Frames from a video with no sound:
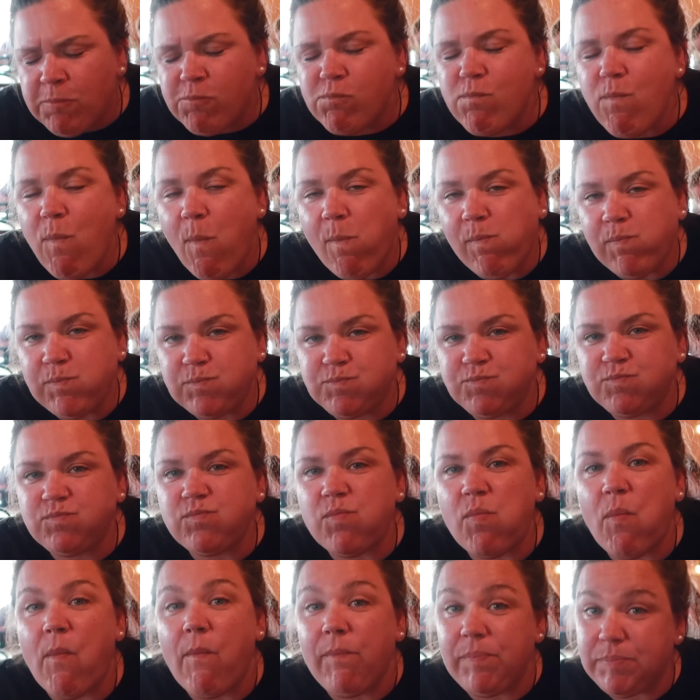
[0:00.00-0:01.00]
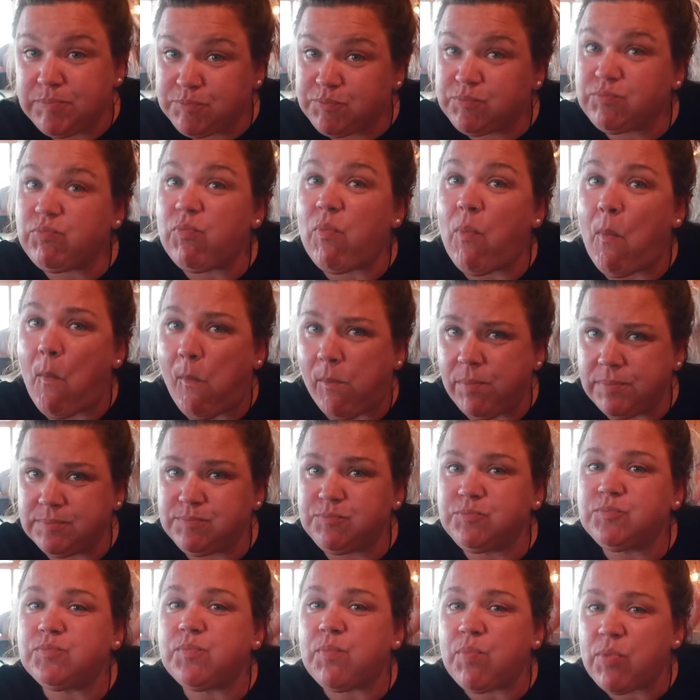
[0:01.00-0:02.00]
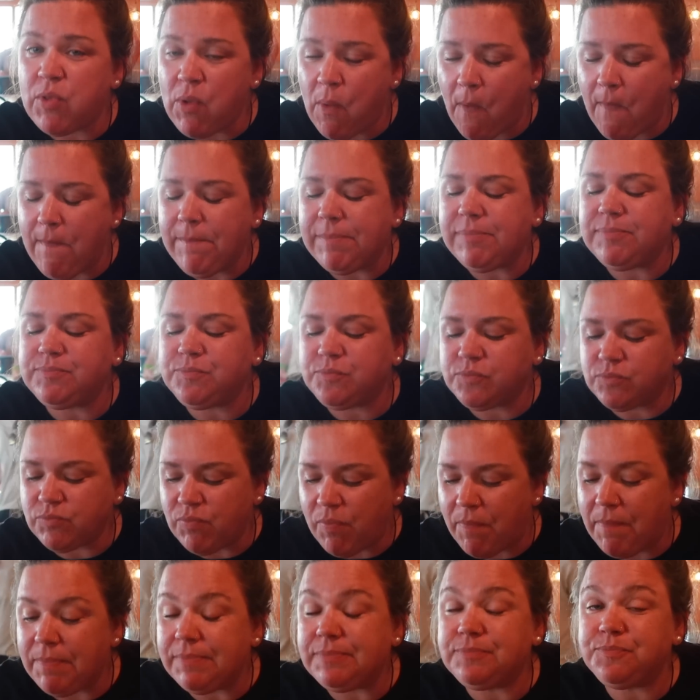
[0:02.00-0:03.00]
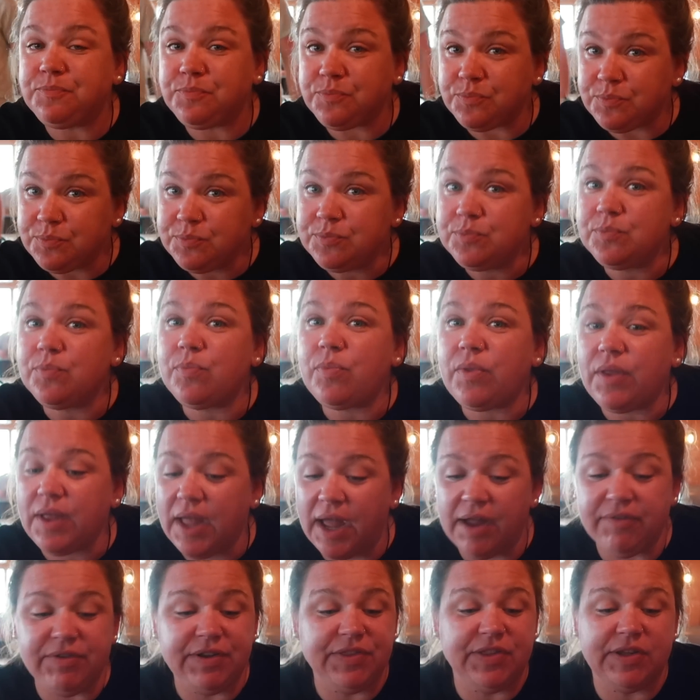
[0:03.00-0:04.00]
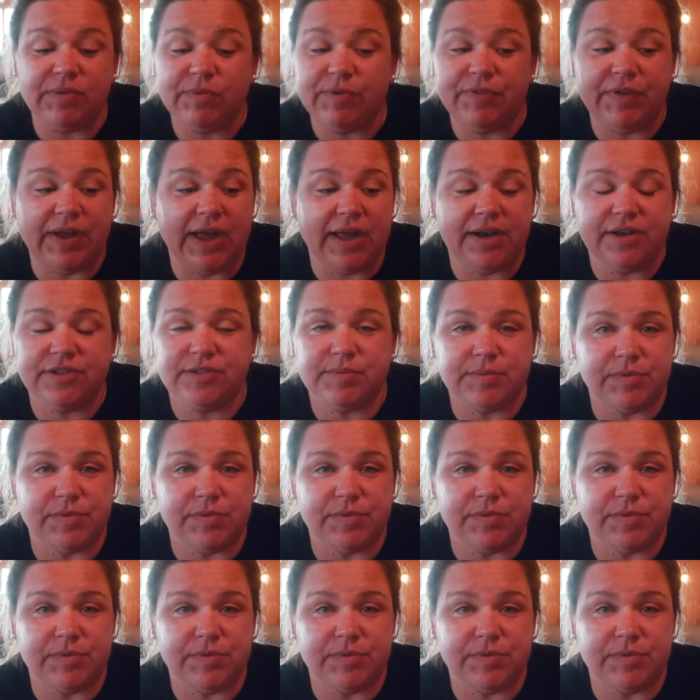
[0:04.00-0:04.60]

I remember you liking it on the pizza. The pizza was good, so yeah. Everything we've had is